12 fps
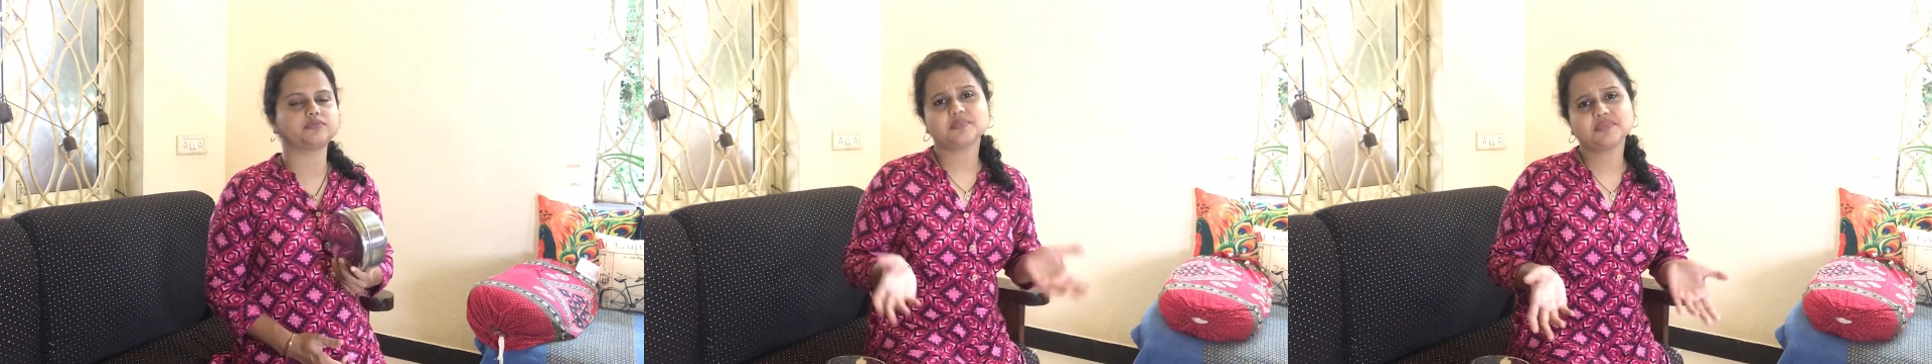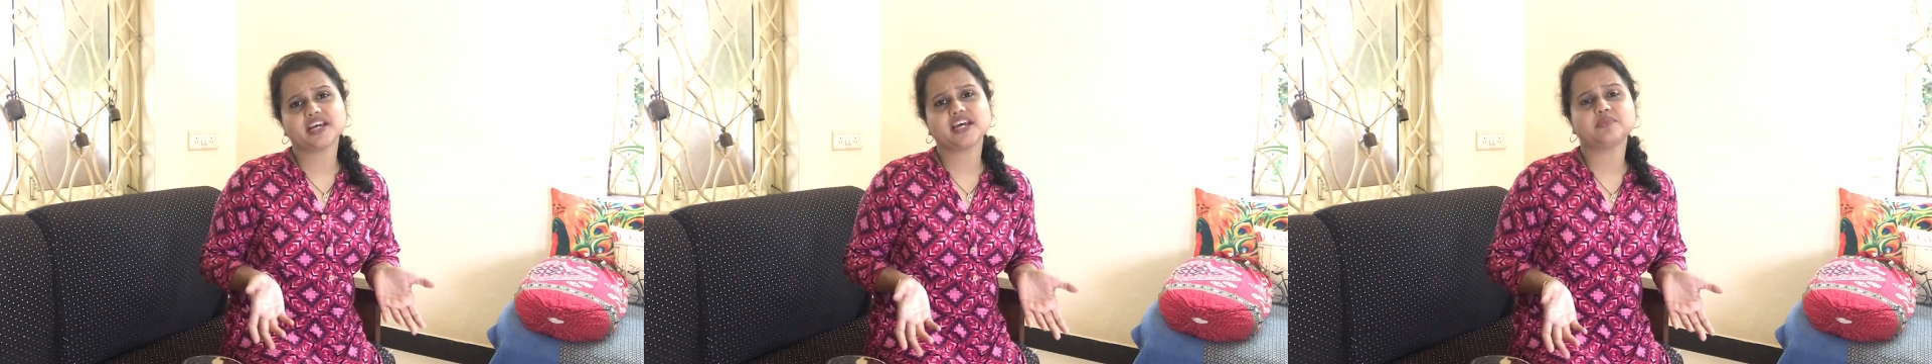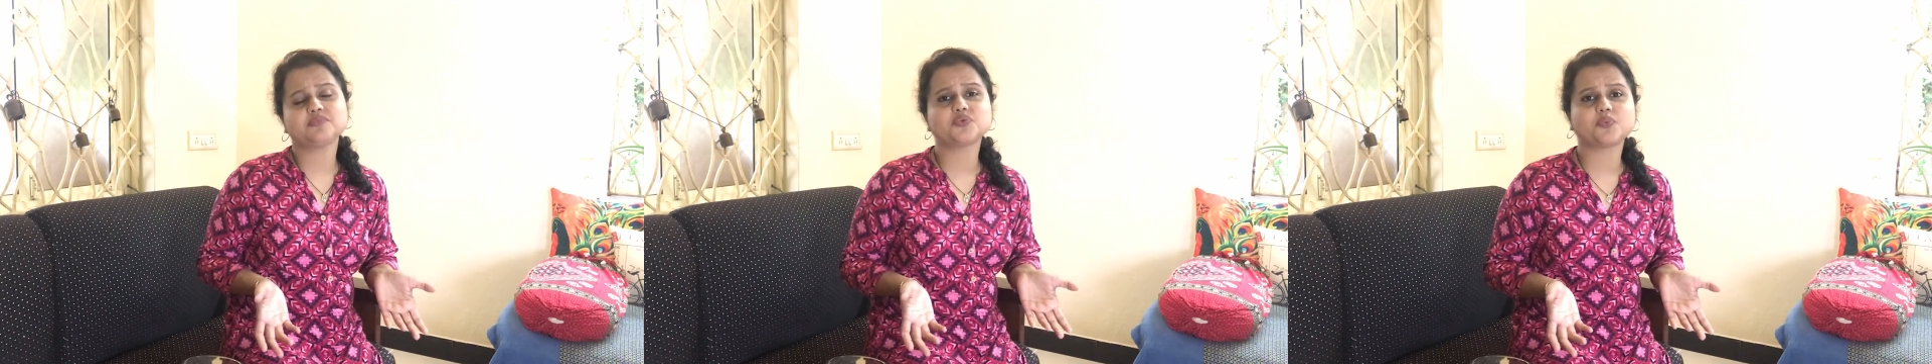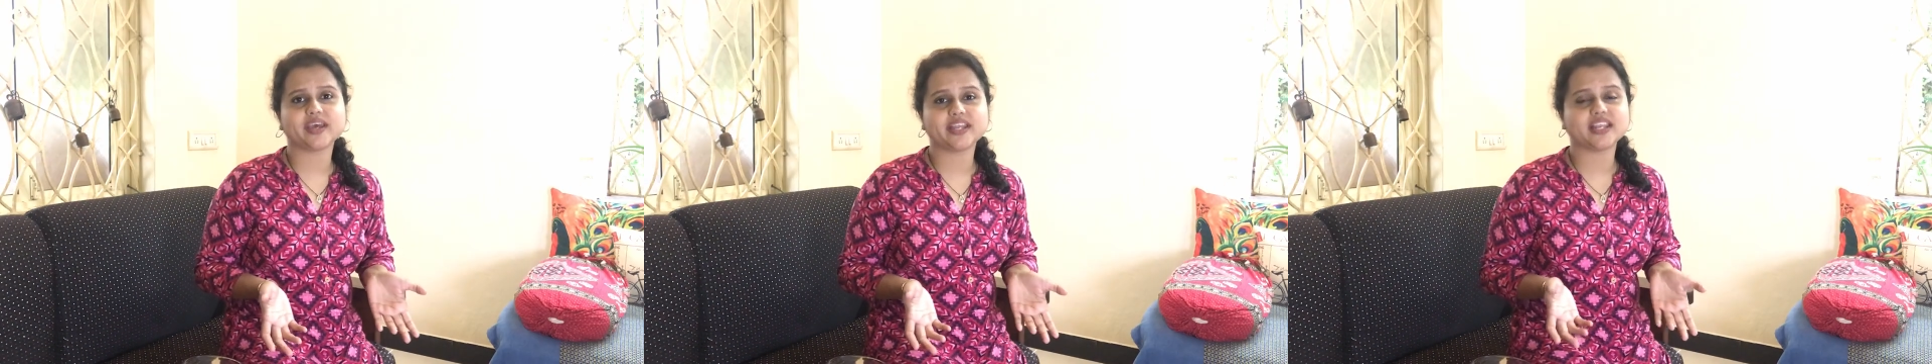Sometimes
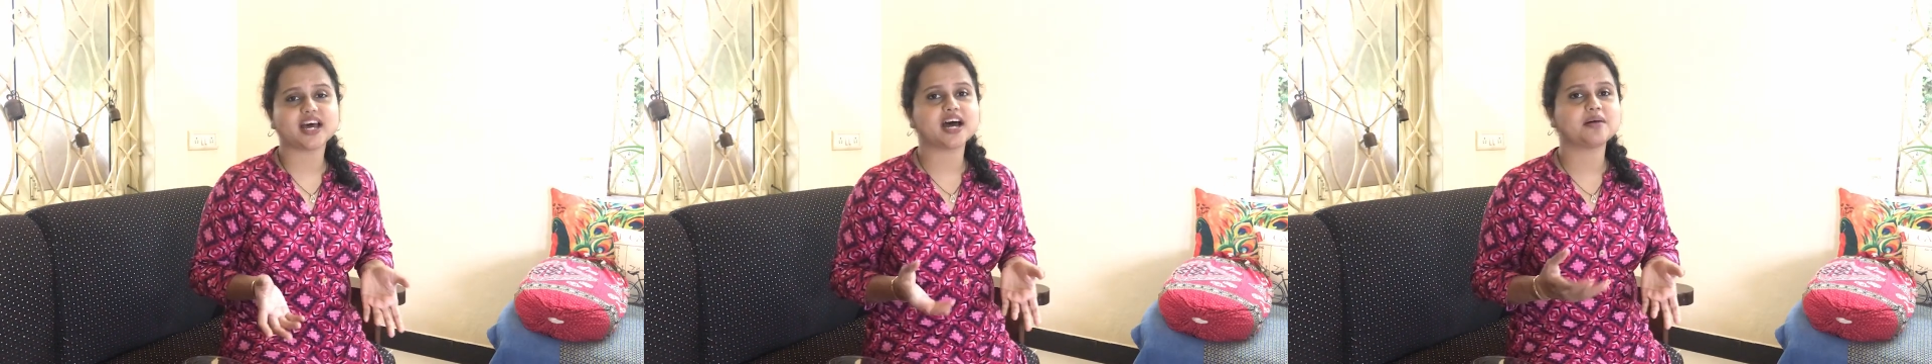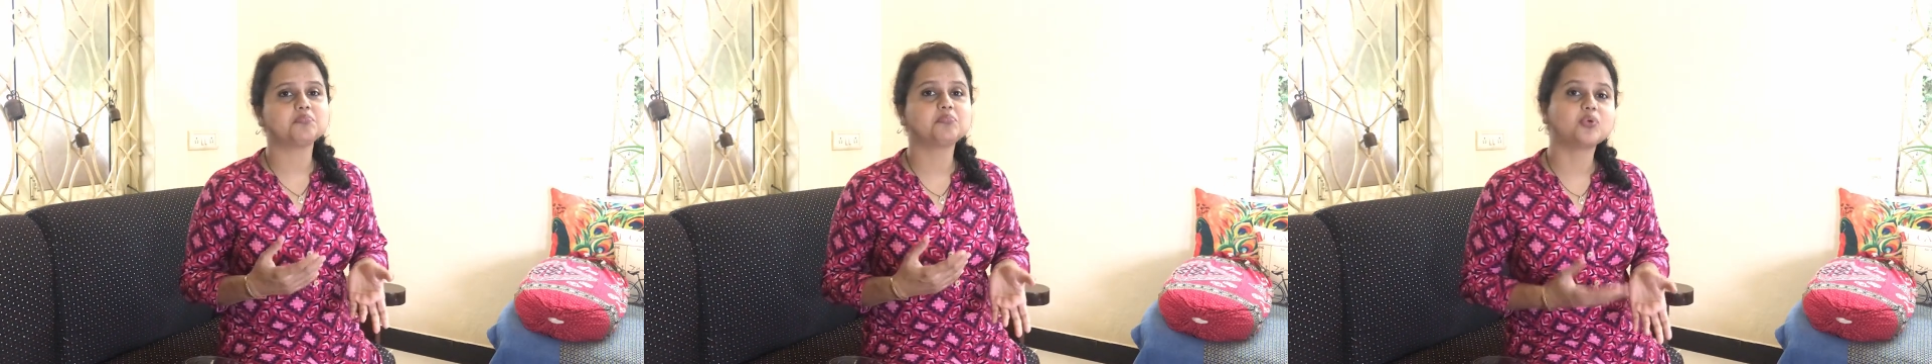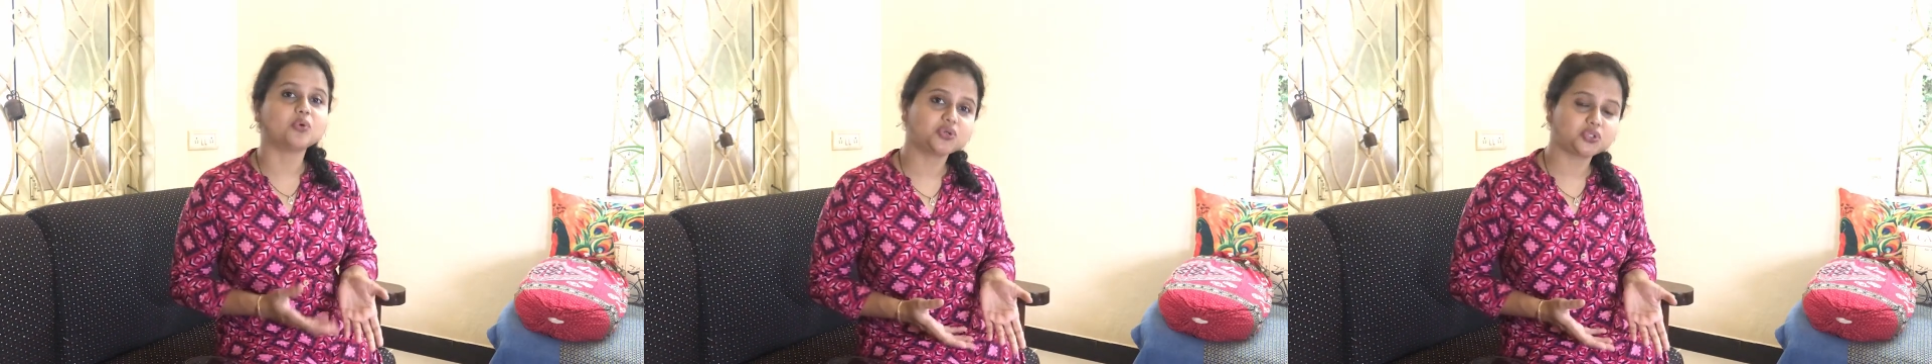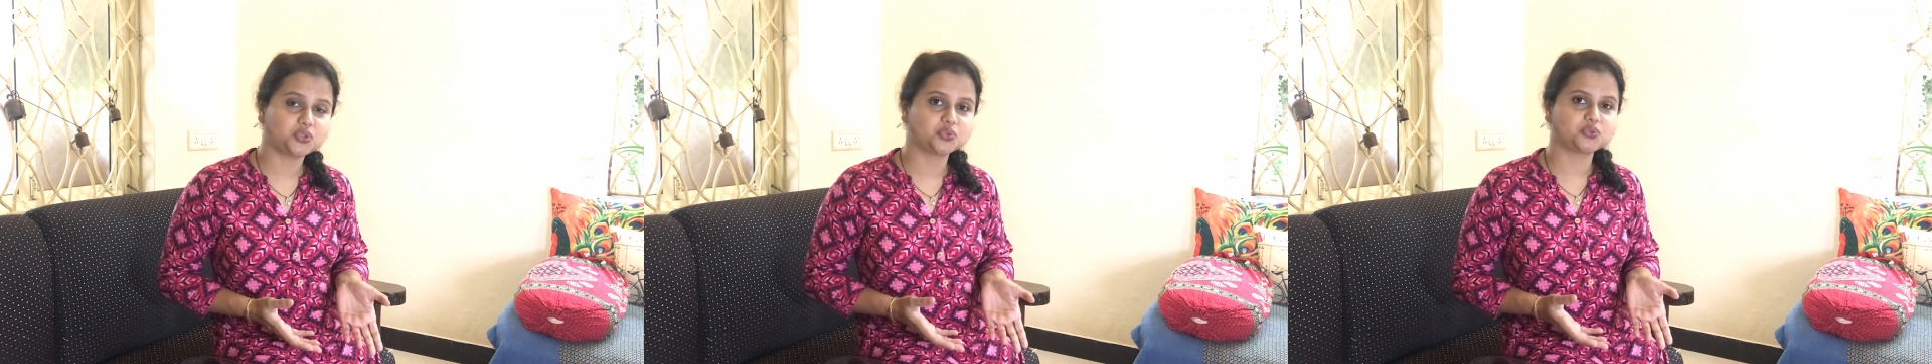when I'm
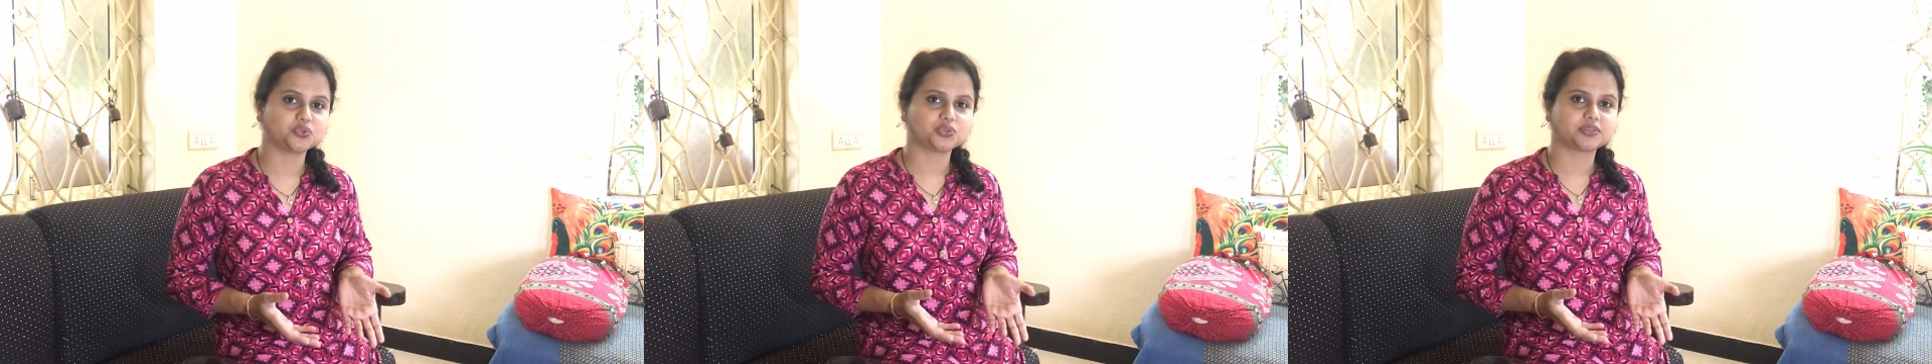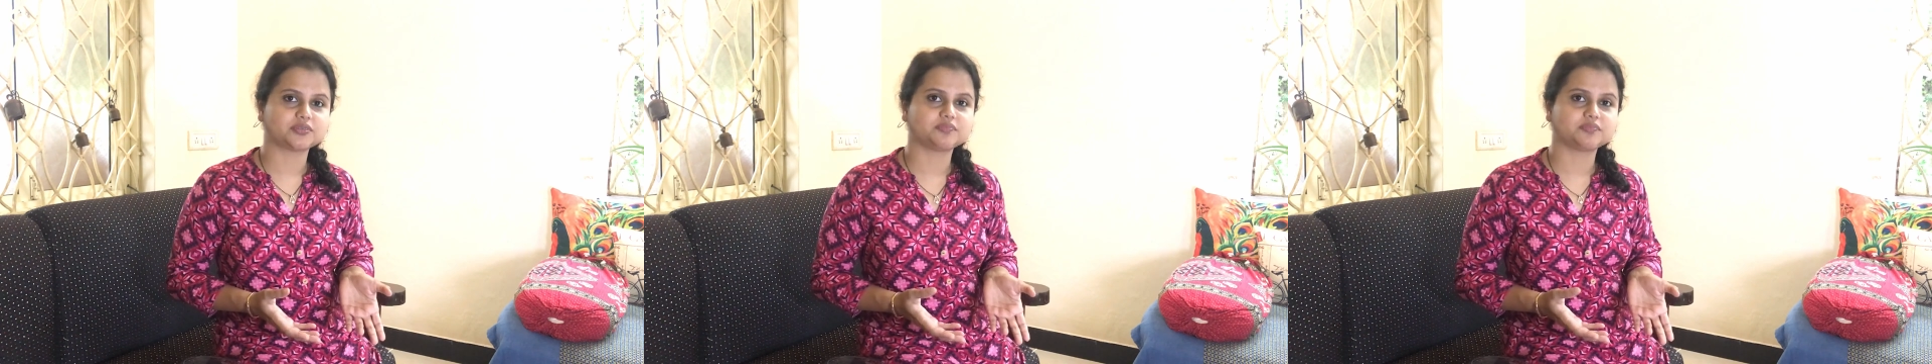bored to cook